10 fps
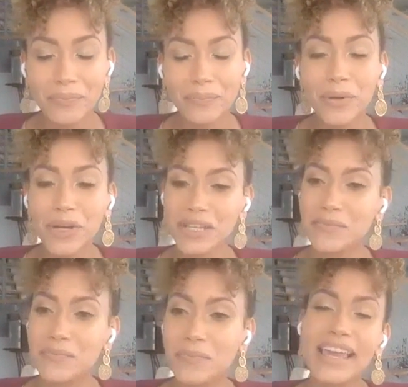books
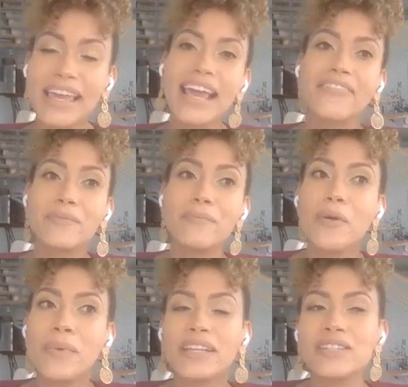be at the
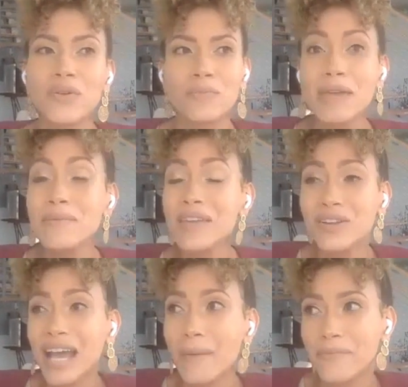moment or maybe your
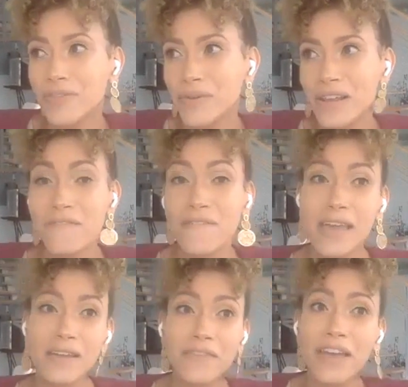top three fa-
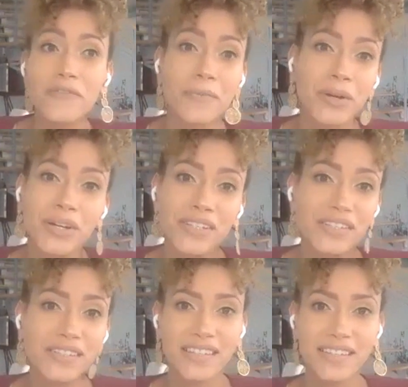uh, favorite books